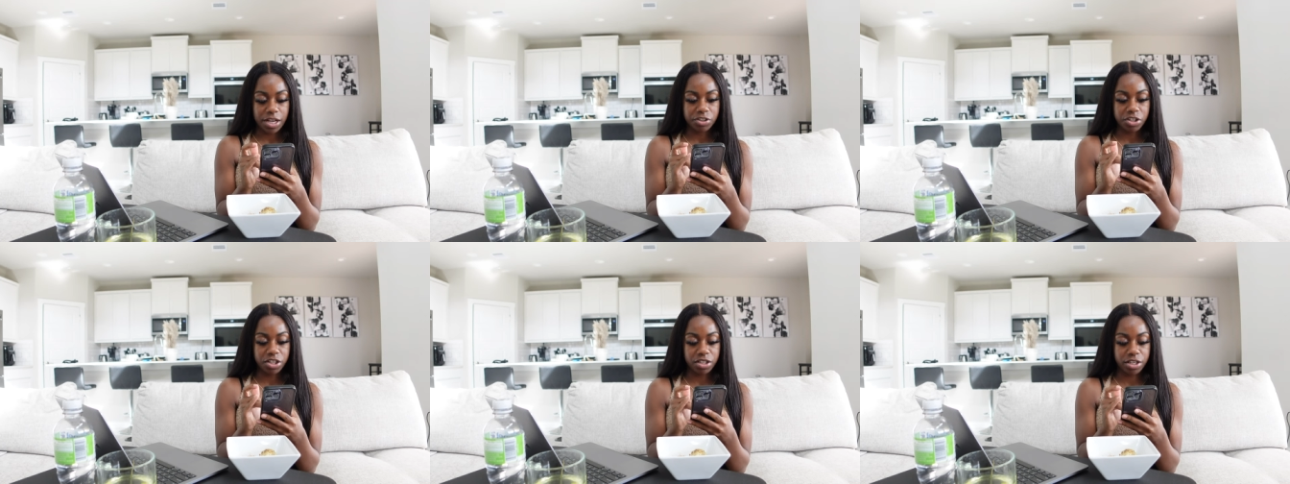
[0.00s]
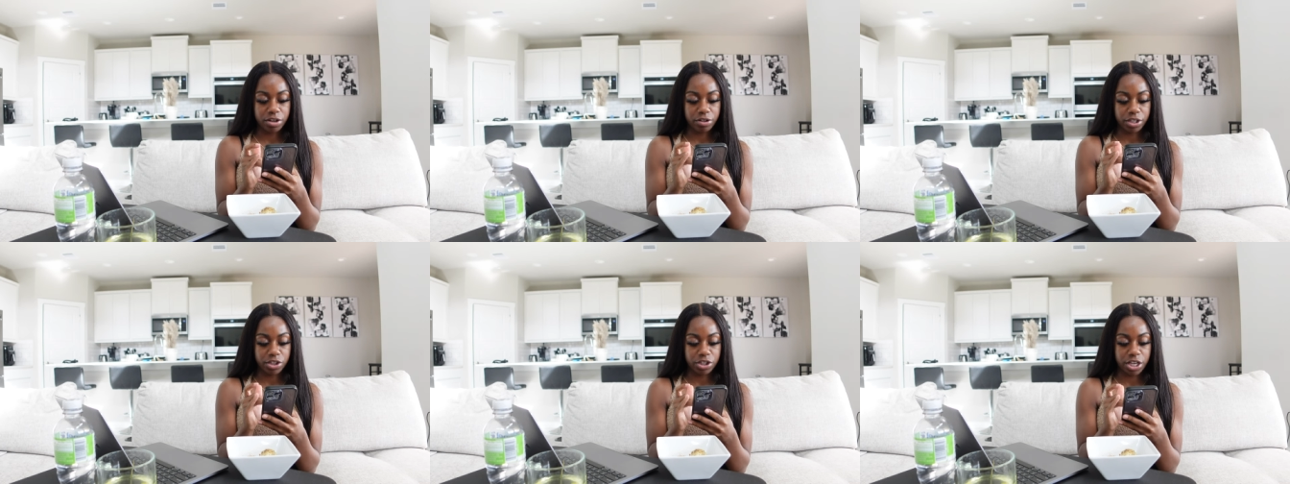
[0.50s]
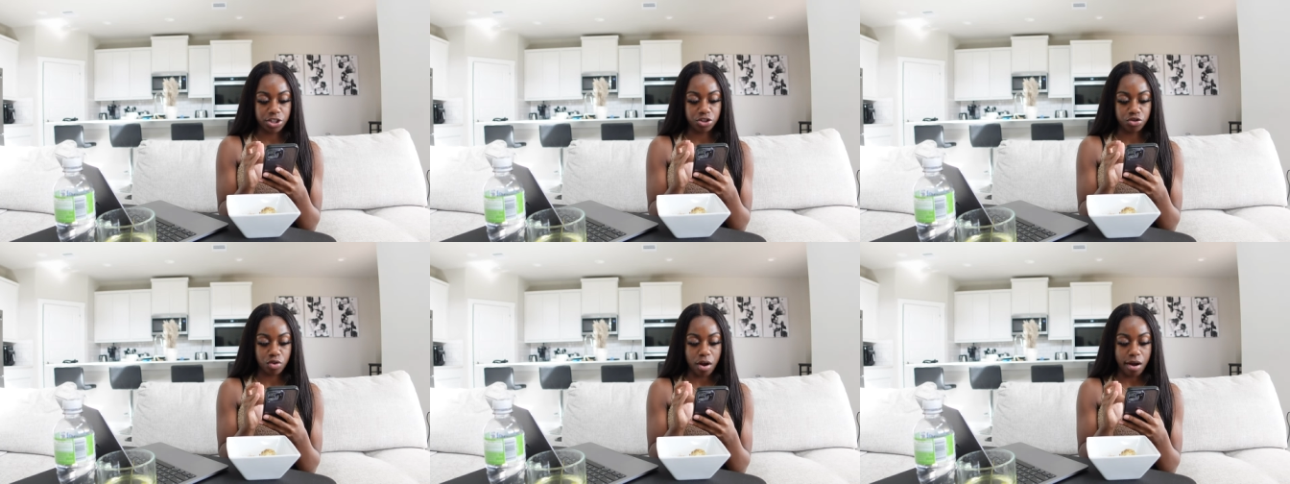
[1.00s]
Like she literally
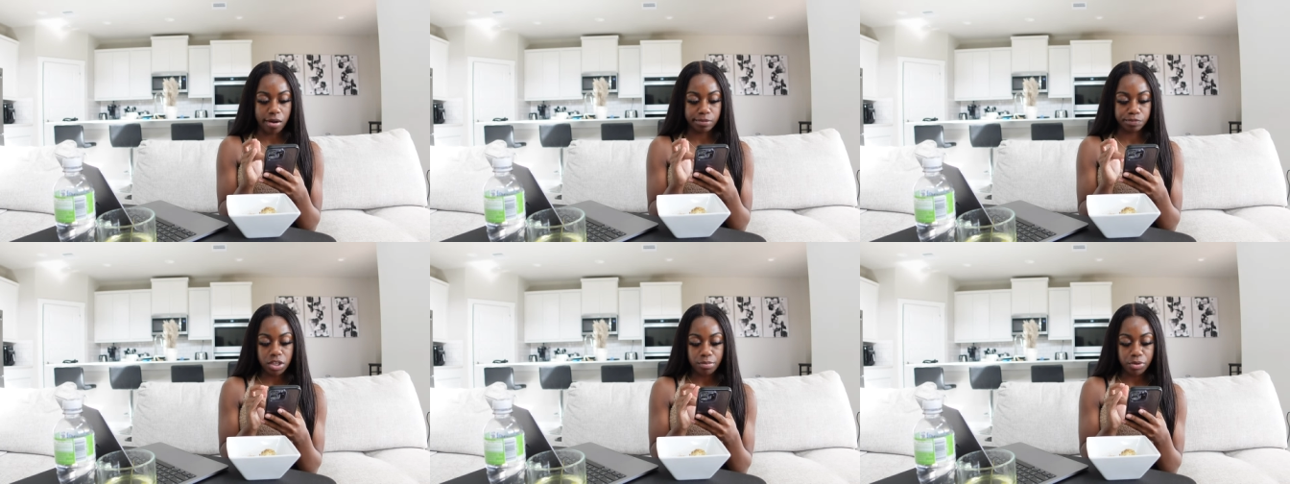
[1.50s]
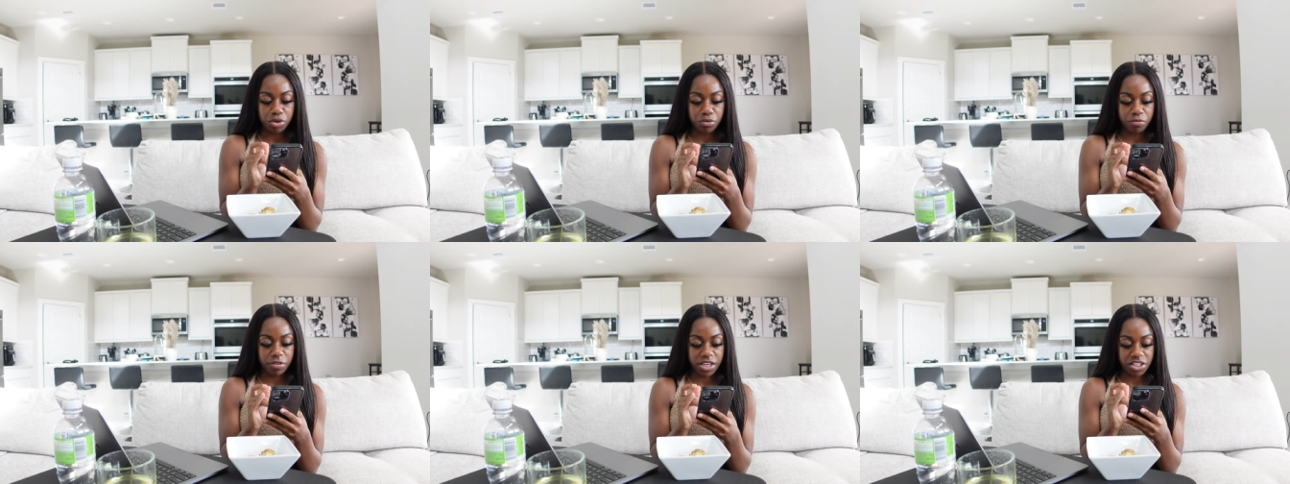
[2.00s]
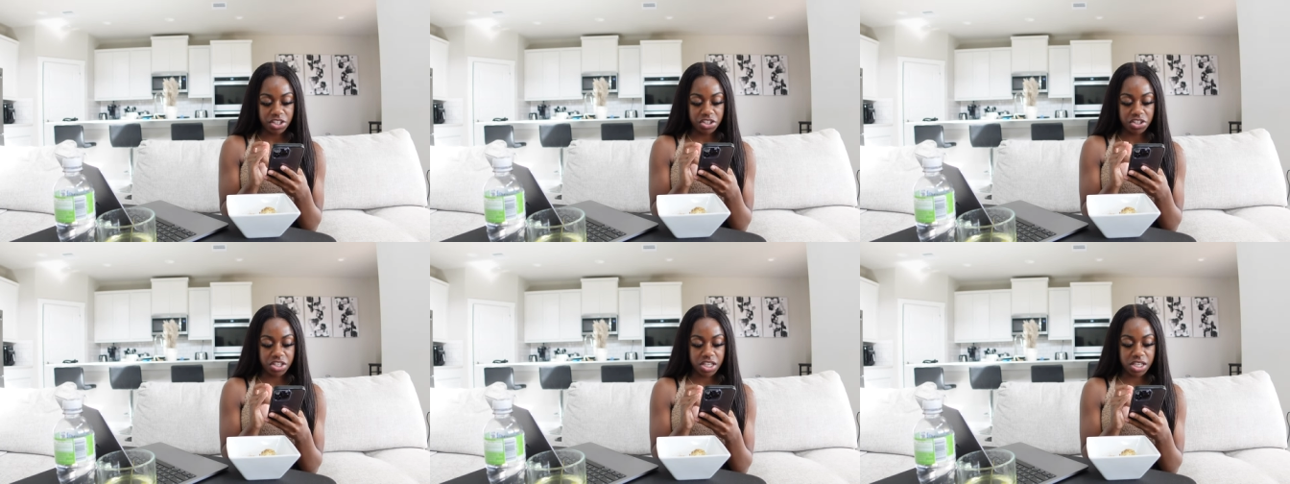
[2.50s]
just dropped some new
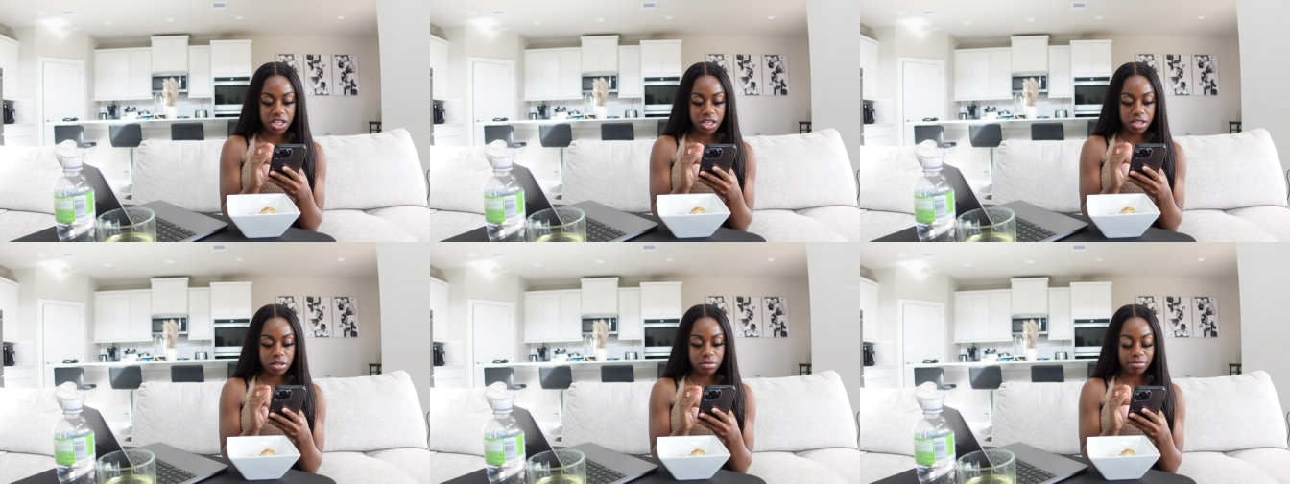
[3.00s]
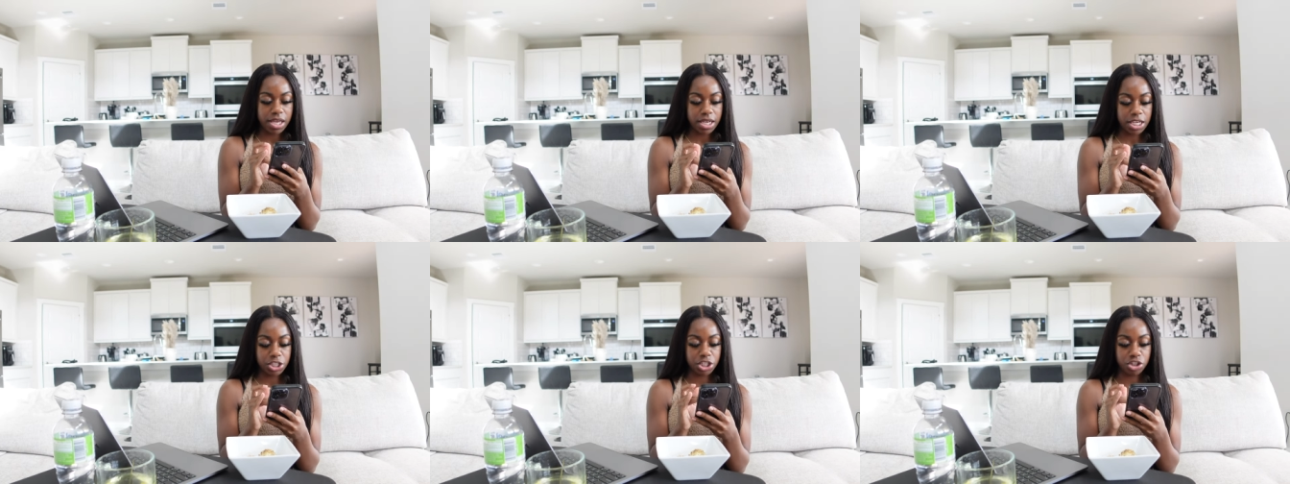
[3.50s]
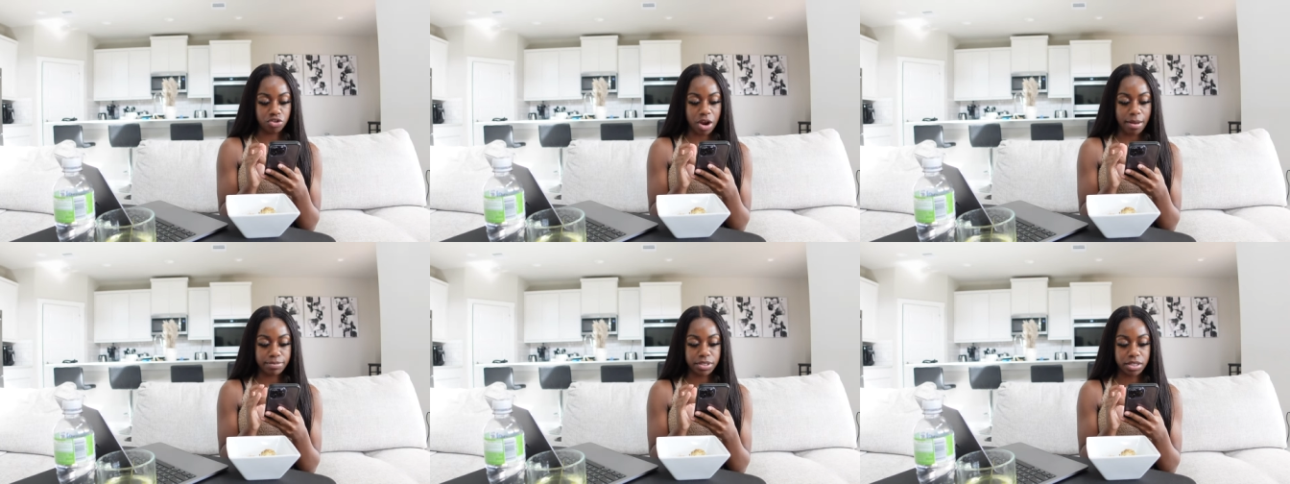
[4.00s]
vintage tees and then she
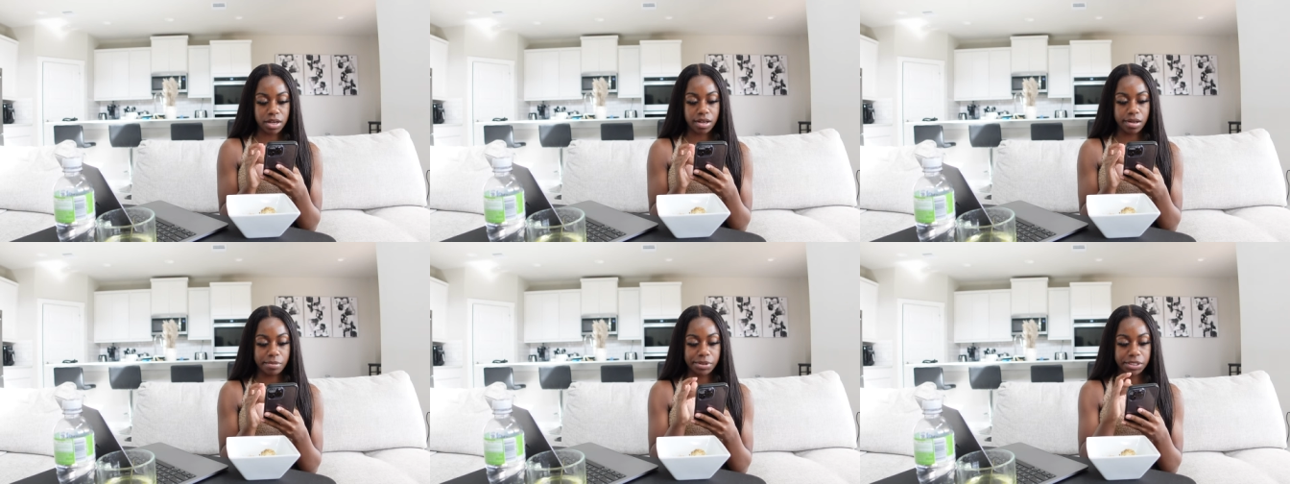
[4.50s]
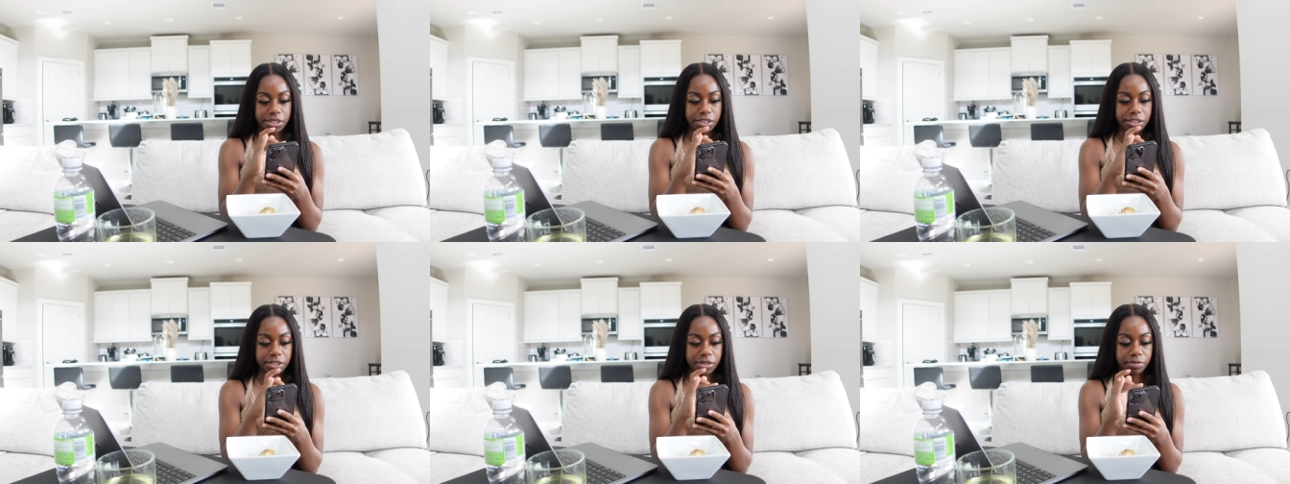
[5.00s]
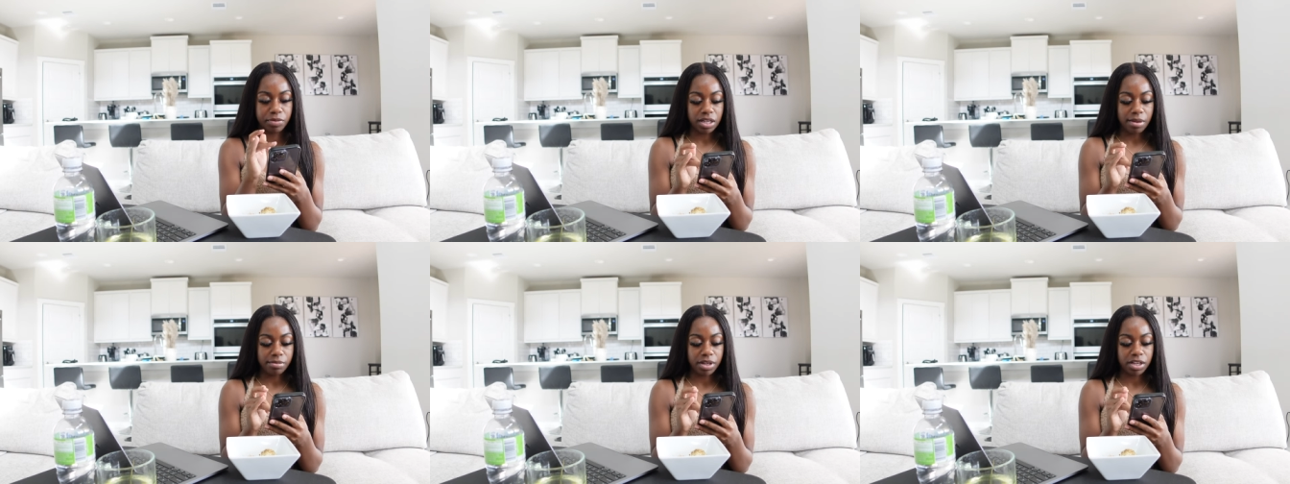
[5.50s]
dropped some um
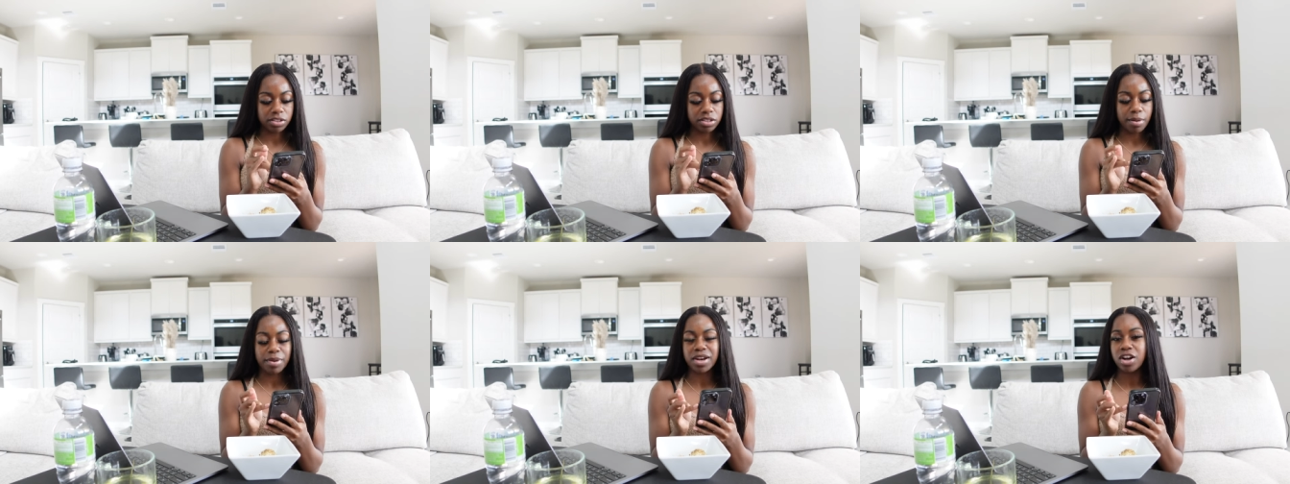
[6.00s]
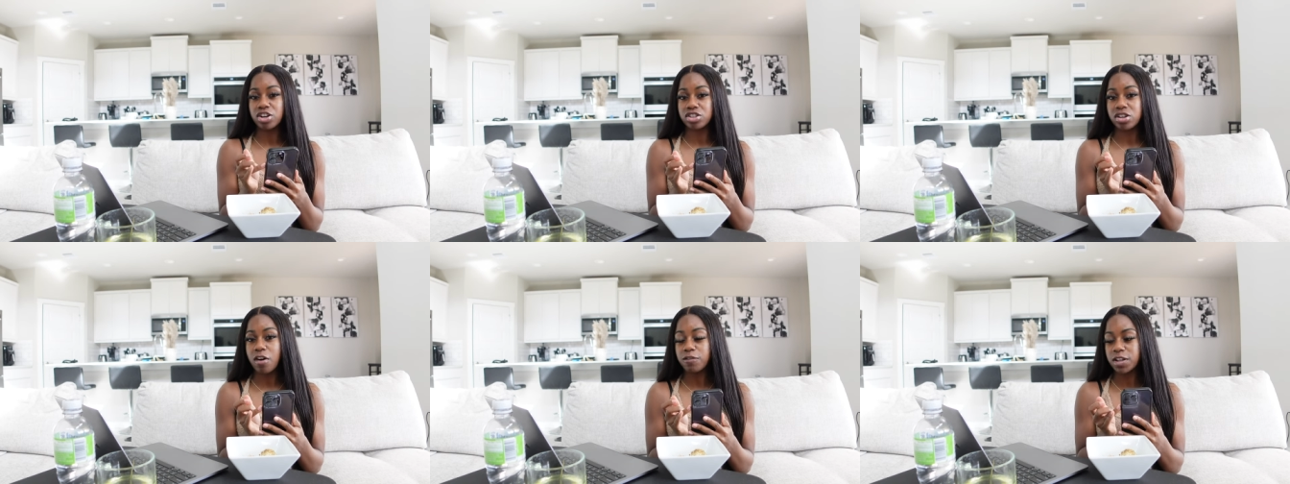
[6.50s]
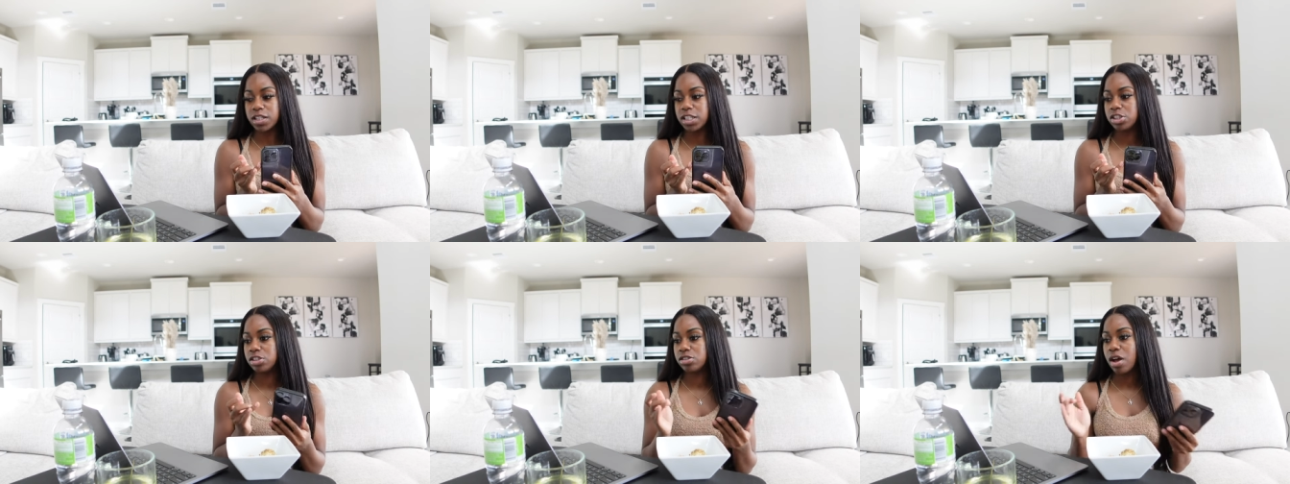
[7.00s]
some some in her soft collection.